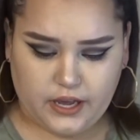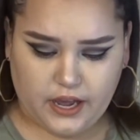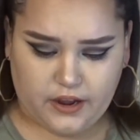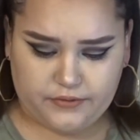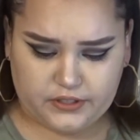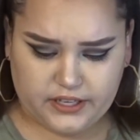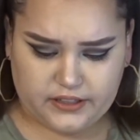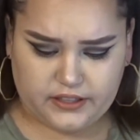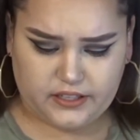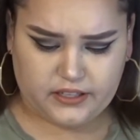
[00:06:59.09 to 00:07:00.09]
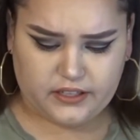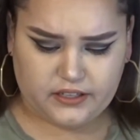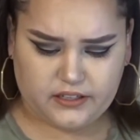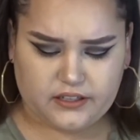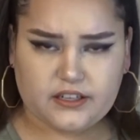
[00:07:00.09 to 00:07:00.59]
I feel like
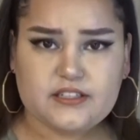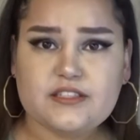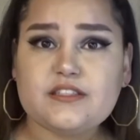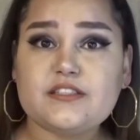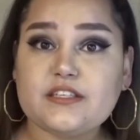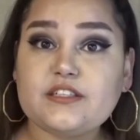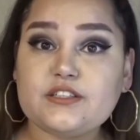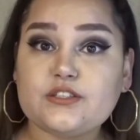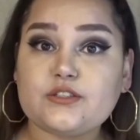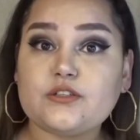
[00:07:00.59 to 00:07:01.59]
the concealer